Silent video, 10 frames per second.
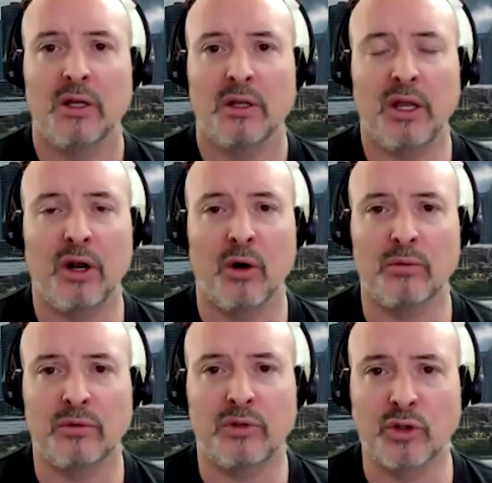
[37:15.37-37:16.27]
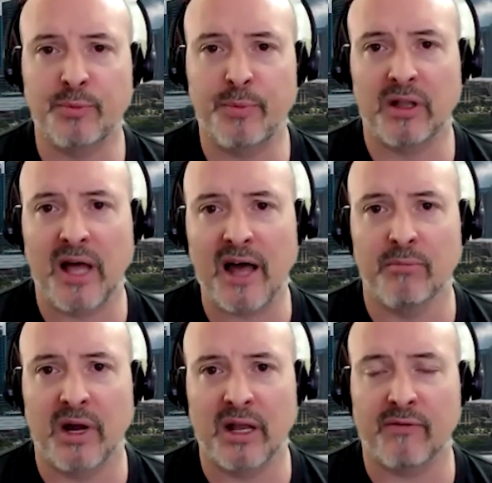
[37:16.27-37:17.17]
You know, don't spend a lot of
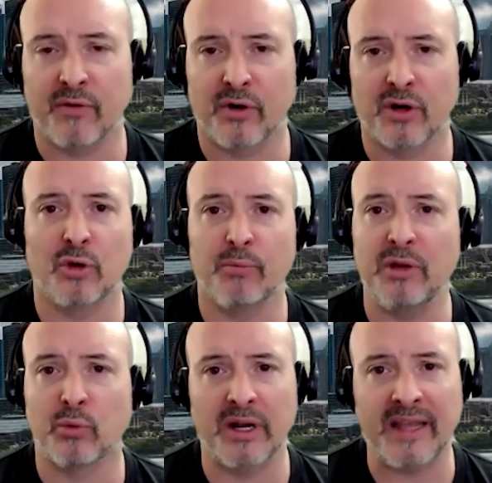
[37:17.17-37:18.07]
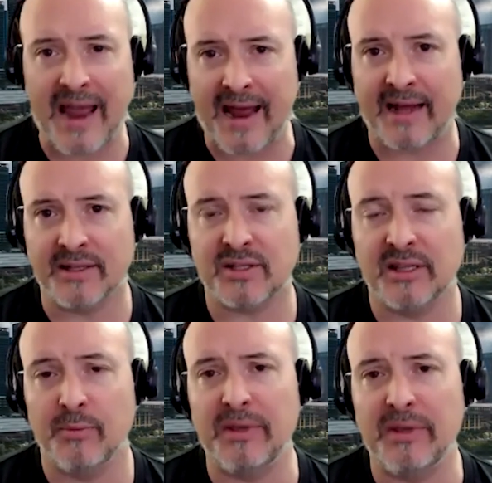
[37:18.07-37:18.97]
money at first. Don't be running ads
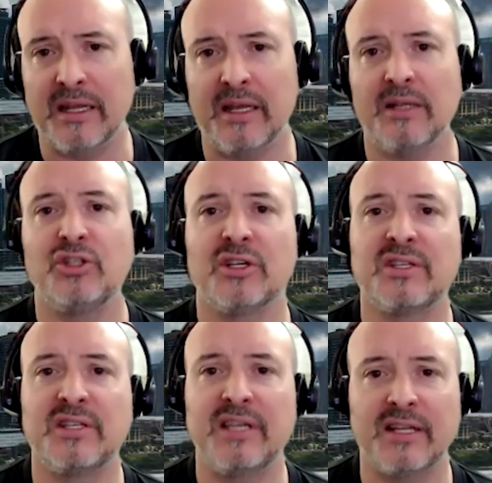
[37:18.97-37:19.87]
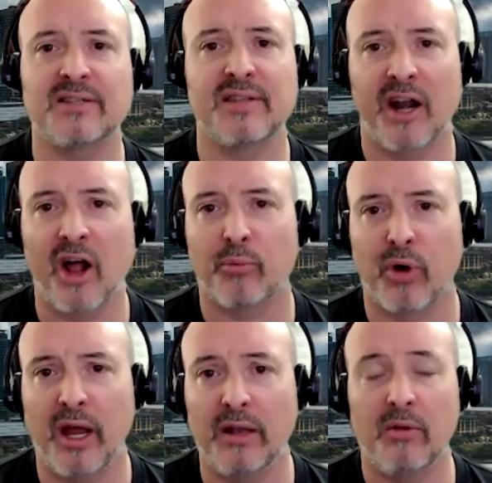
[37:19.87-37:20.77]
in the beginning. Just get it set up
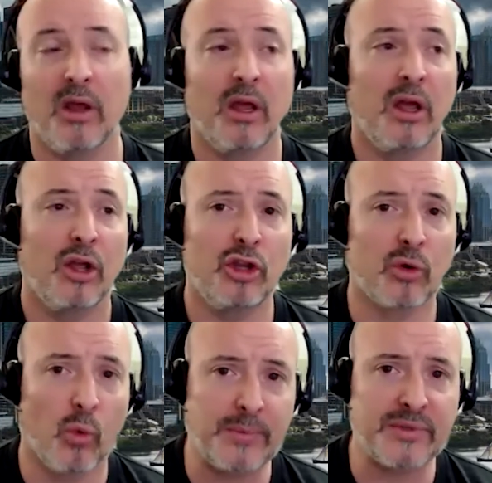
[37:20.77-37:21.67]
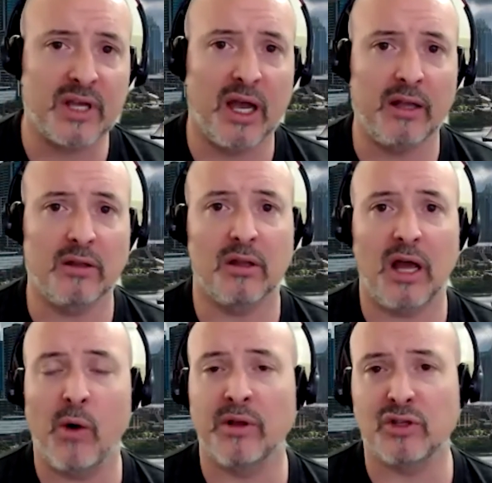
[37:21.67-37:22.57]
right. Your website,
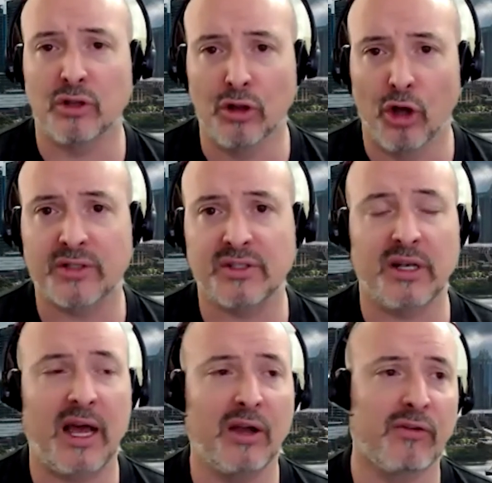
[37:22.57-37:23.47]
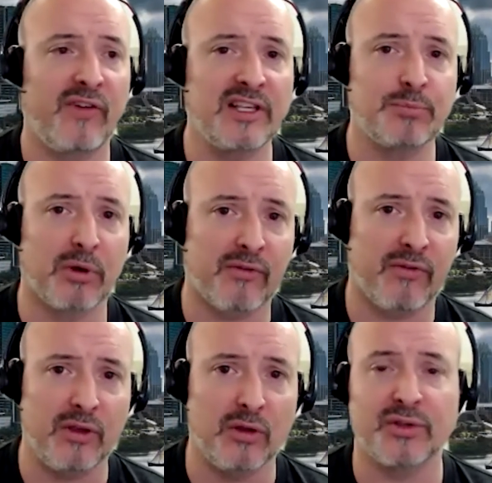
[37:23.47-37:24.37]
how it looks and how your Facebook
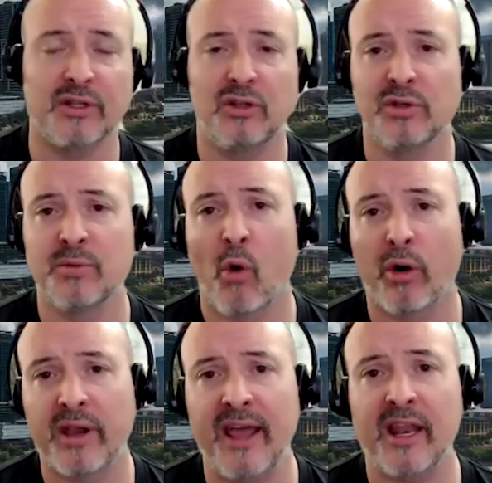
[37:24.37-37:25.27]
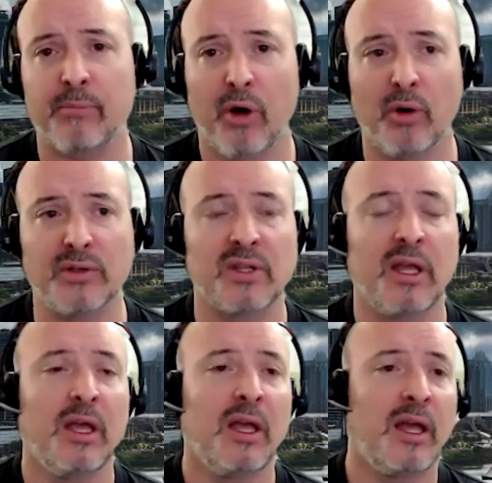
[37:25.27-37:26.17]
feels, and do some organic posts
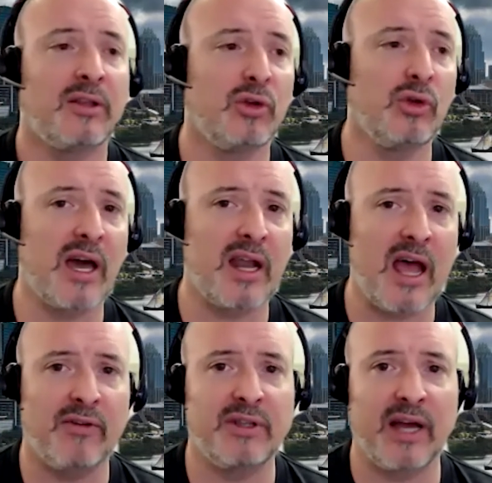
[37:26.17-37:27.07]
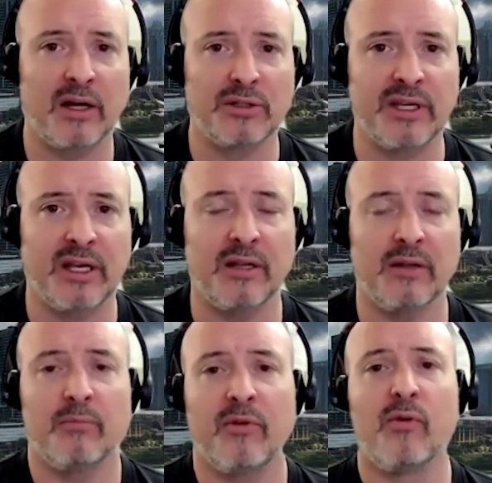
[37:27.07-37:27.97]
until you kind of have it dialed in
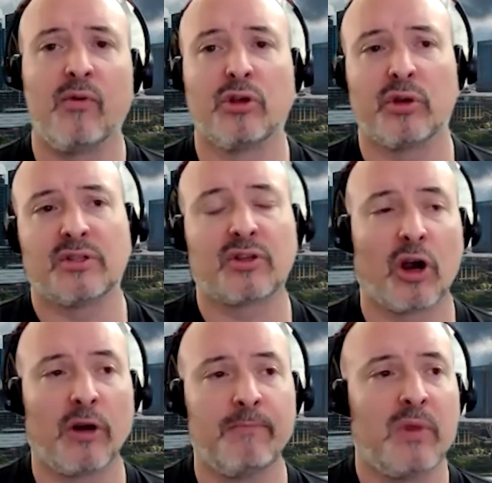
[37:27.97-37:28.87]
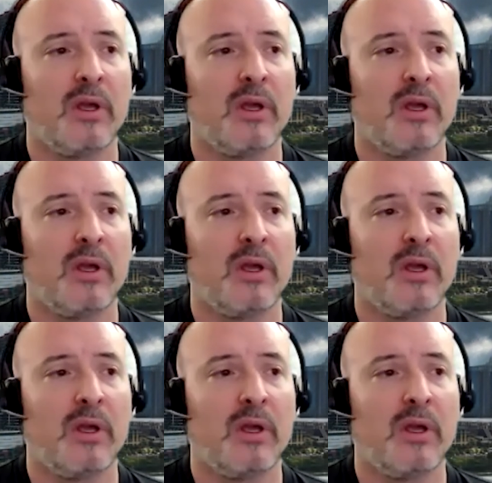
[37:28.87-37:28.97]
before you can start